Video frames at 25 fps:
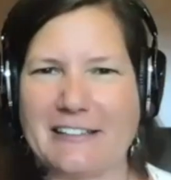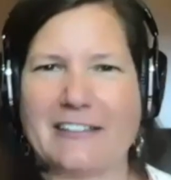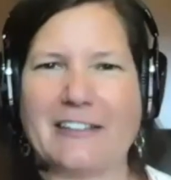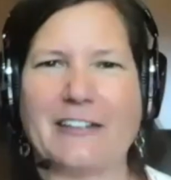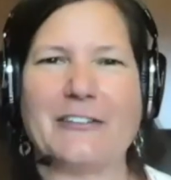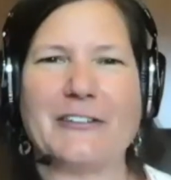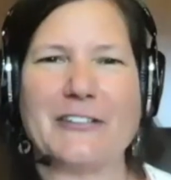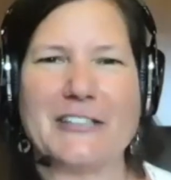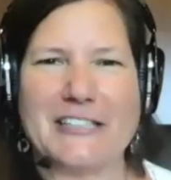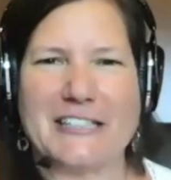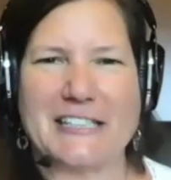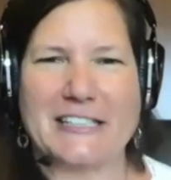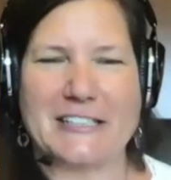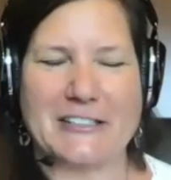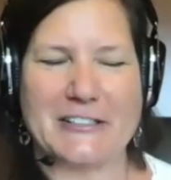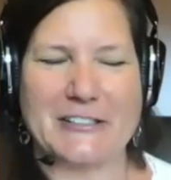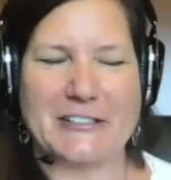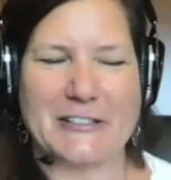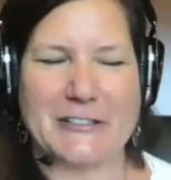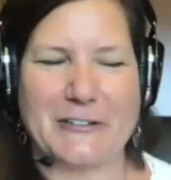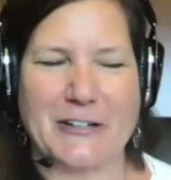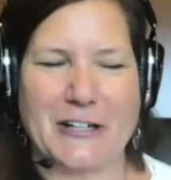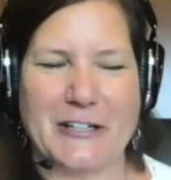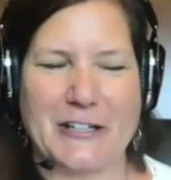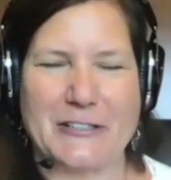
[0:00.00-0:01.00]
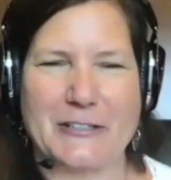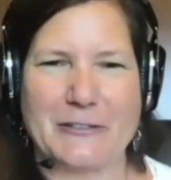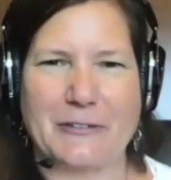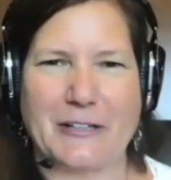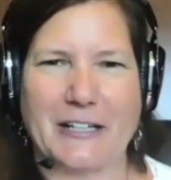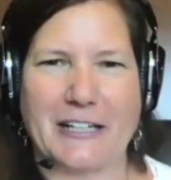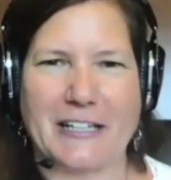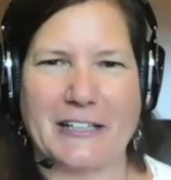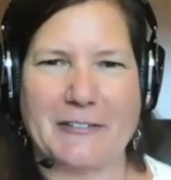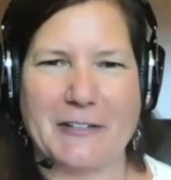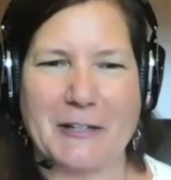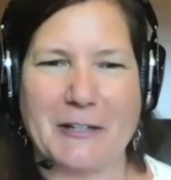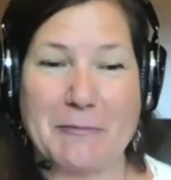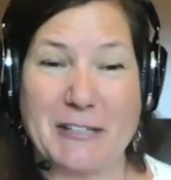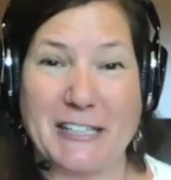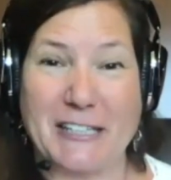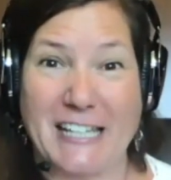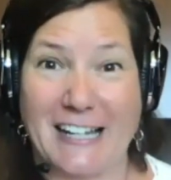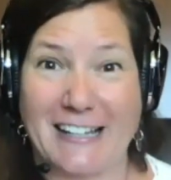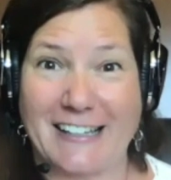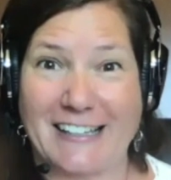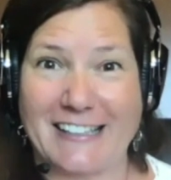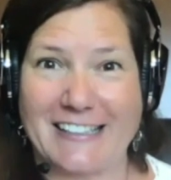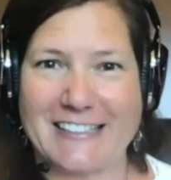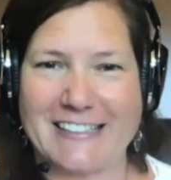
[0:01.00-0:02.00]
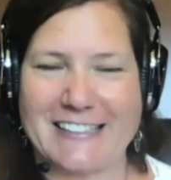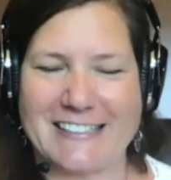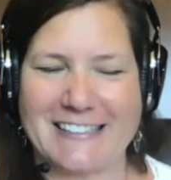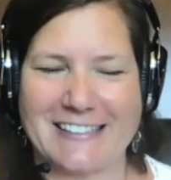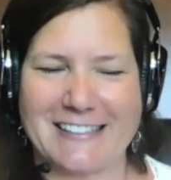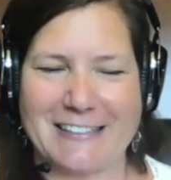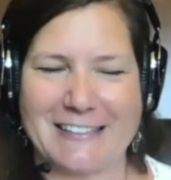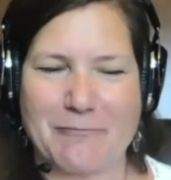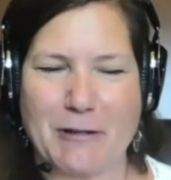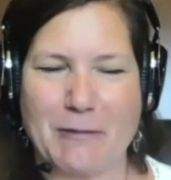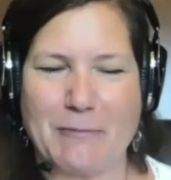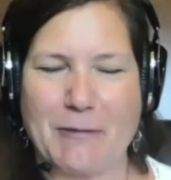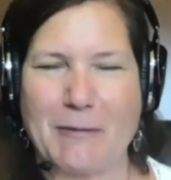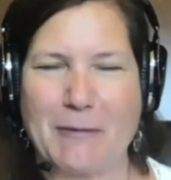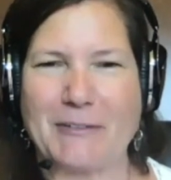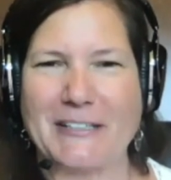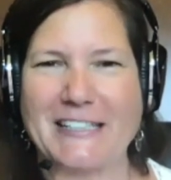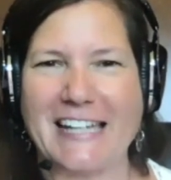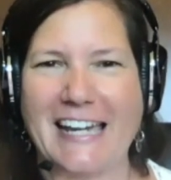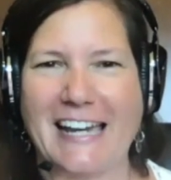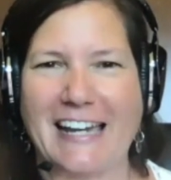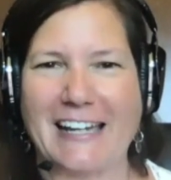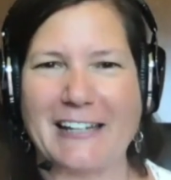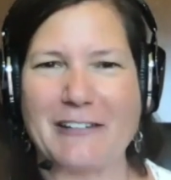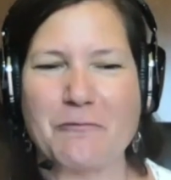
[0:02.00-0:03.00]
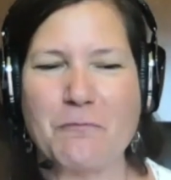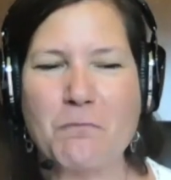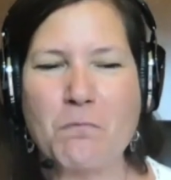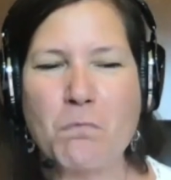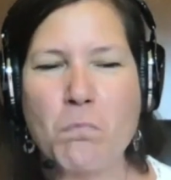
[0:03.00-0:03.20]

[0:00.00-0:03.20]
oldest sister's across the way. I'm the youngest, and then my mom and dad.